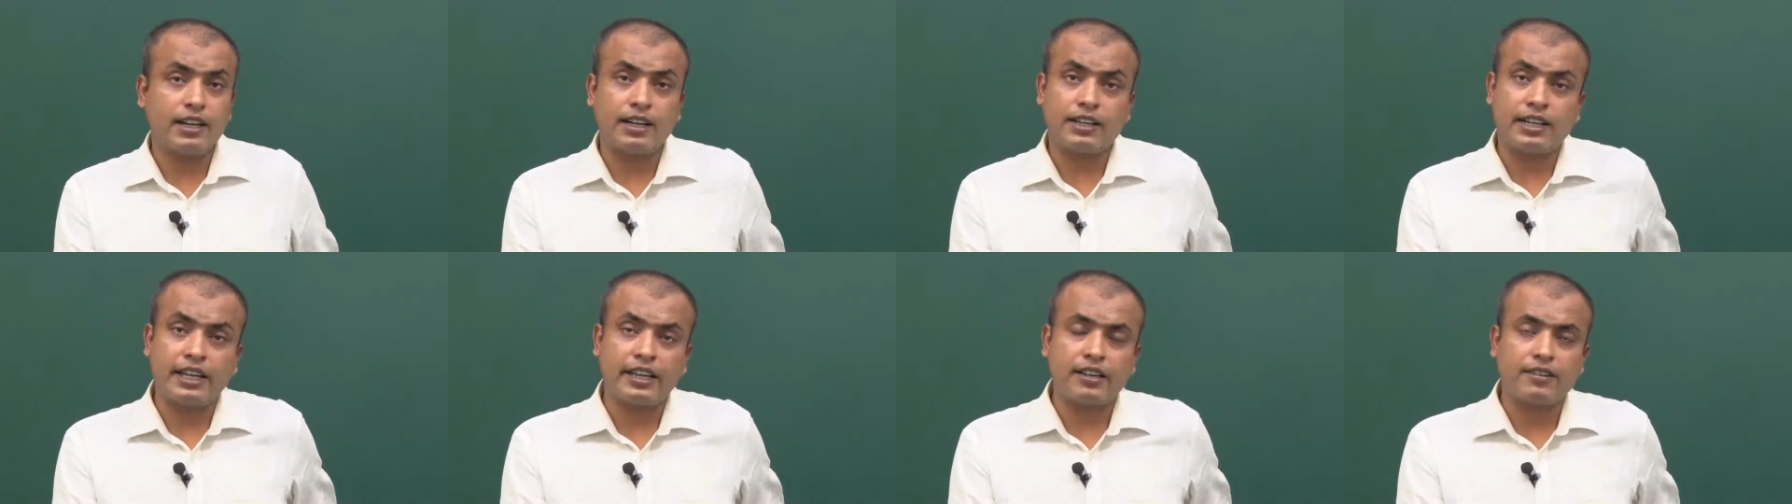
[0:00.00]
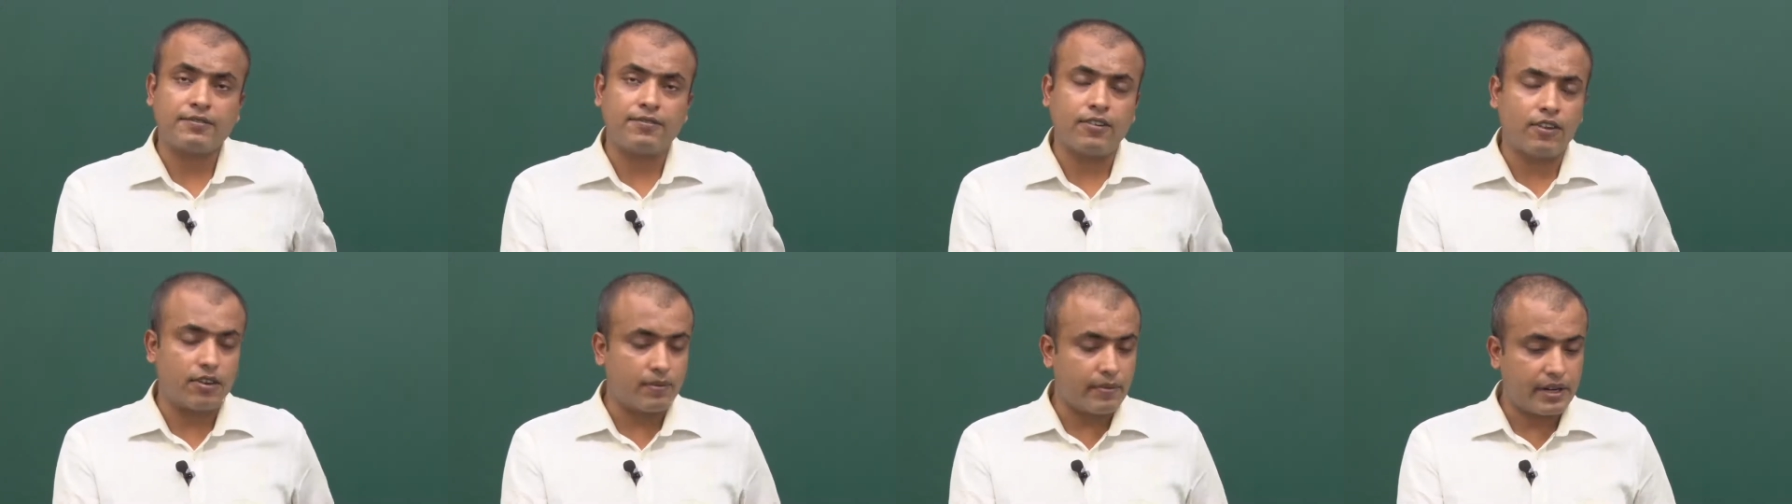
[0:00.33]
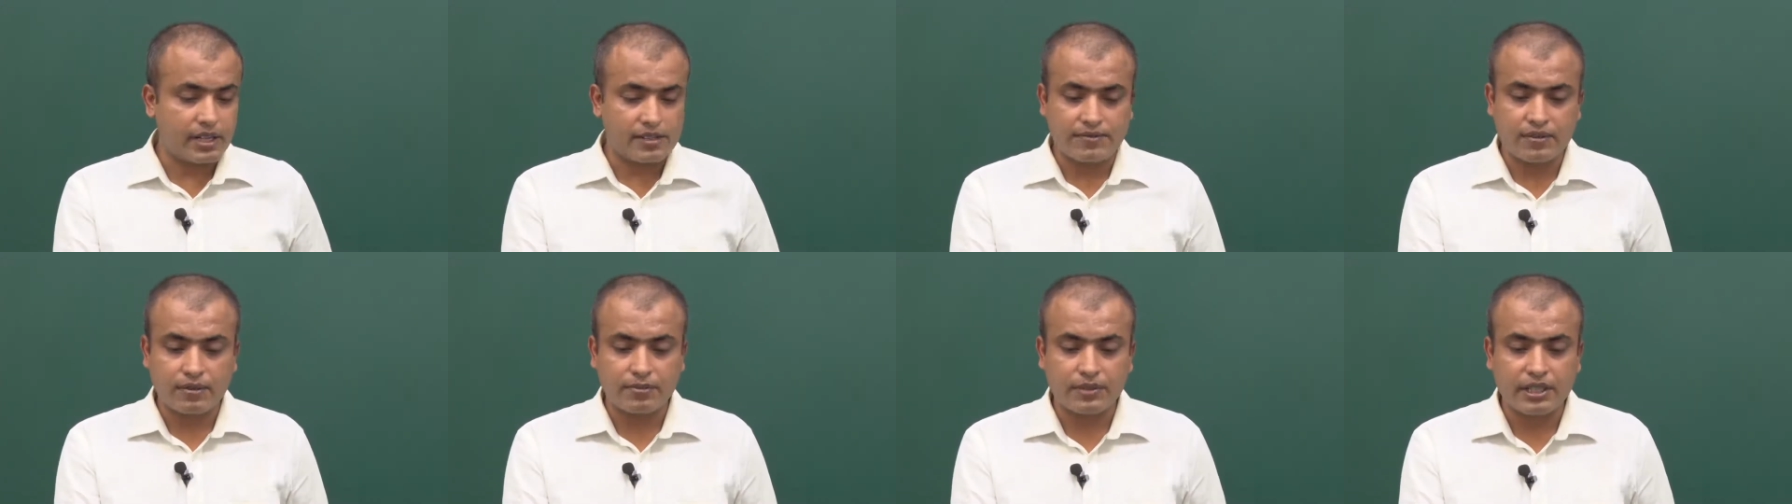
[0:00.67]

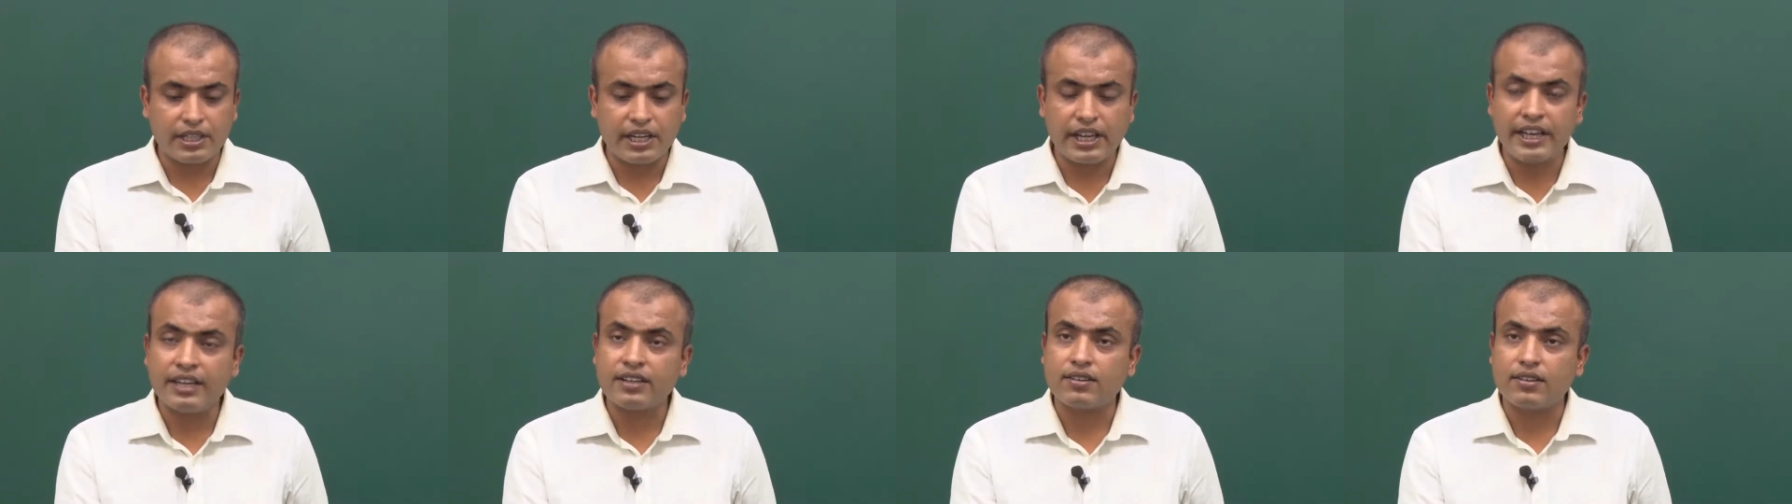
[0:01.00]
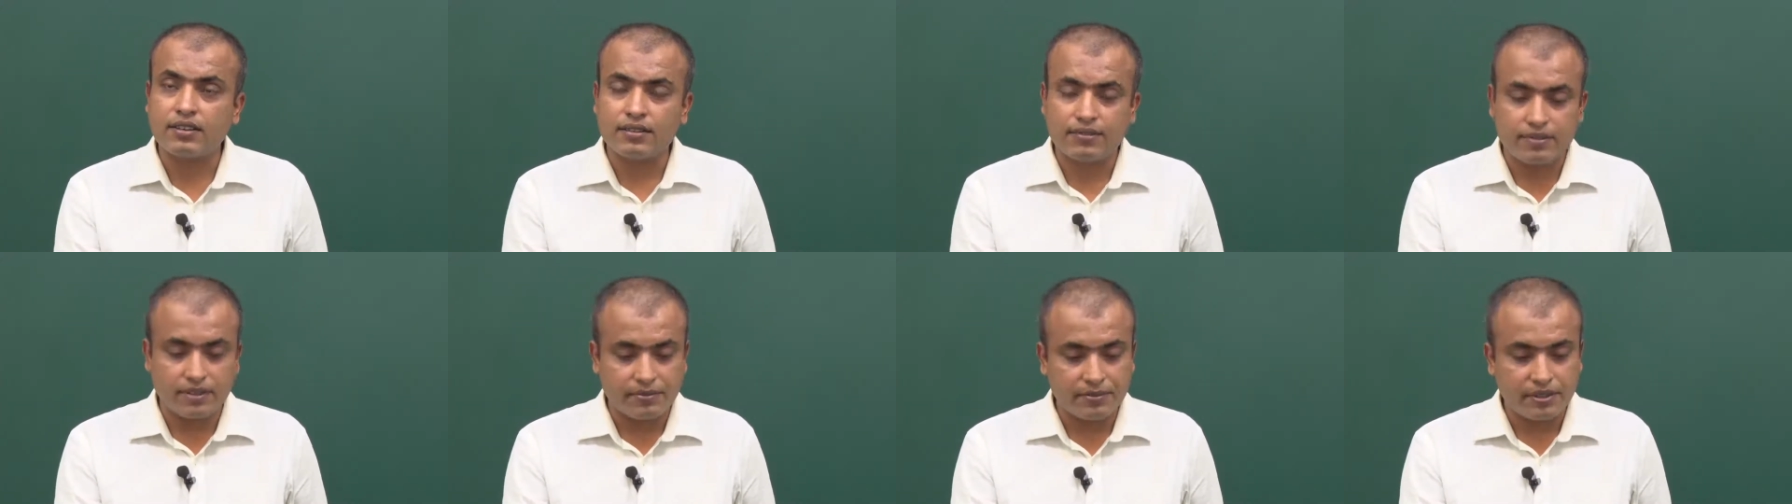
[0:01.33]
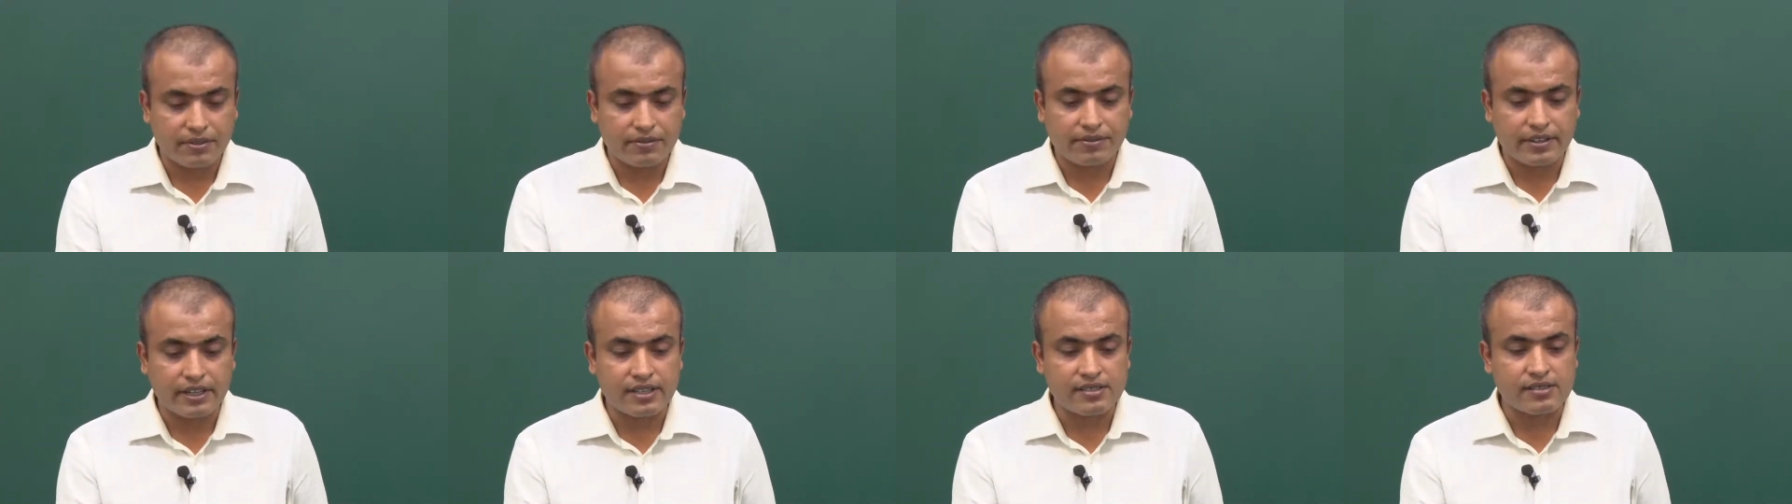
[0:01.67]
formats from the net or from your
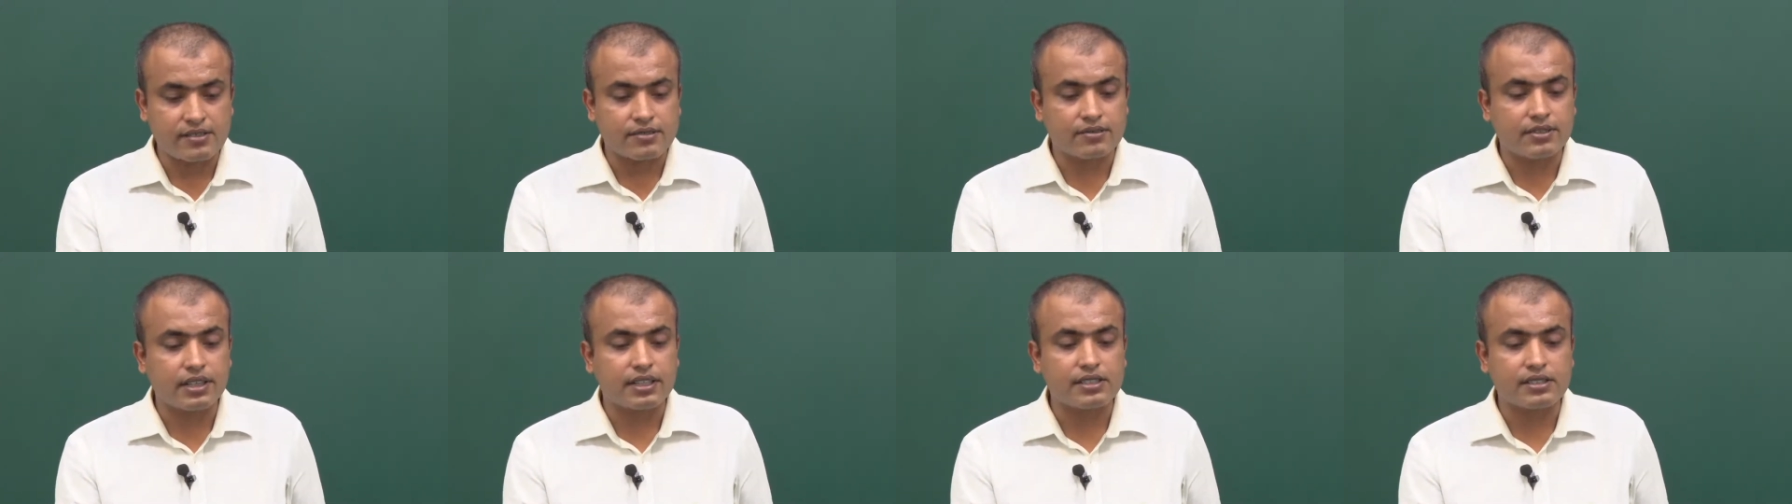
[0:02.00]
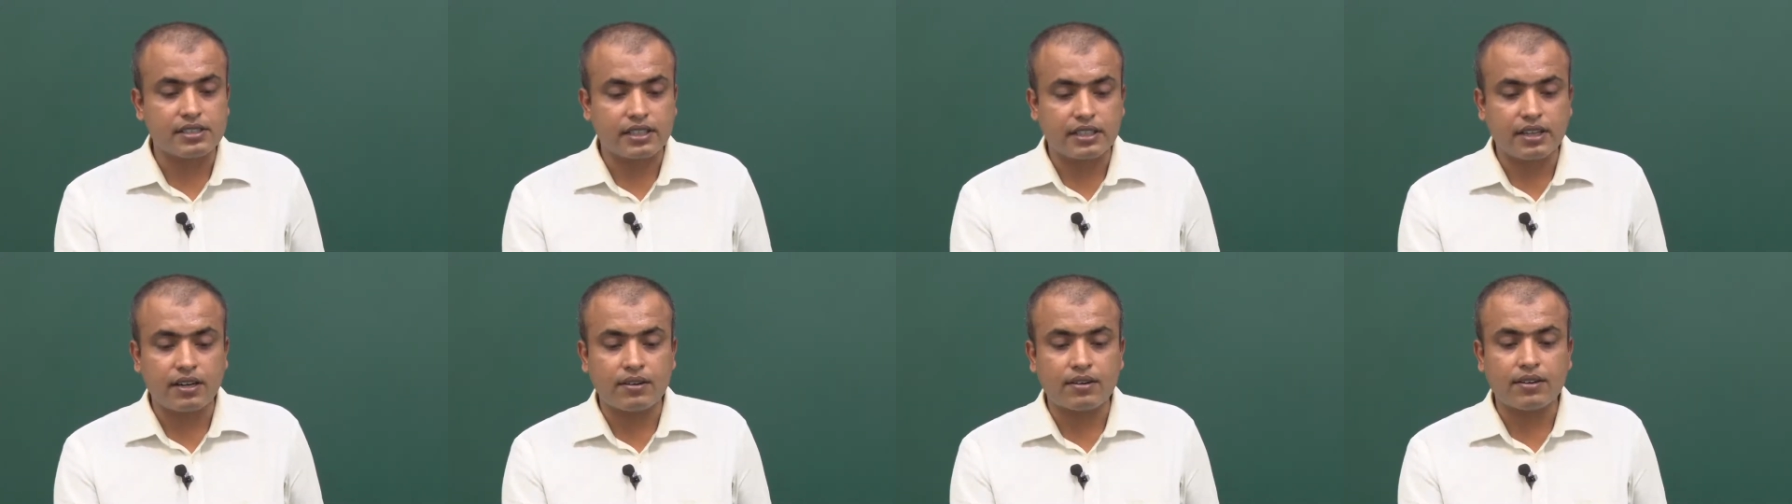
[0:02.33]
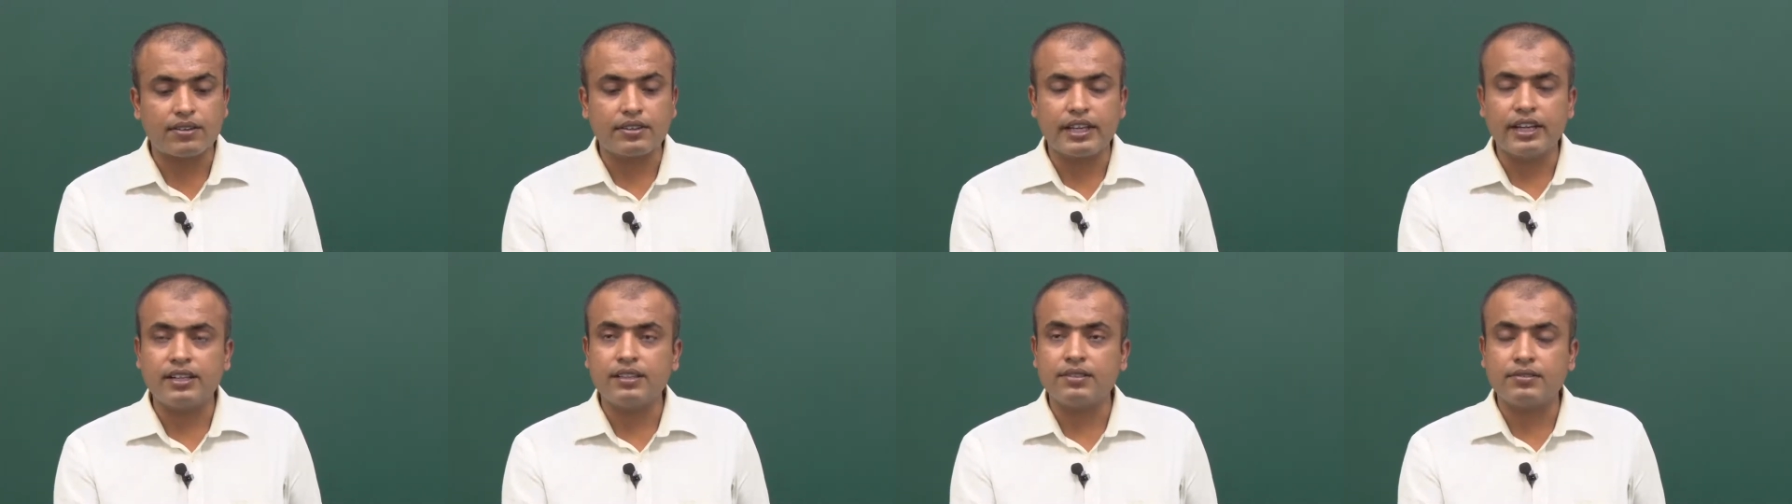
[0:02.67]
friends. You can check out on that.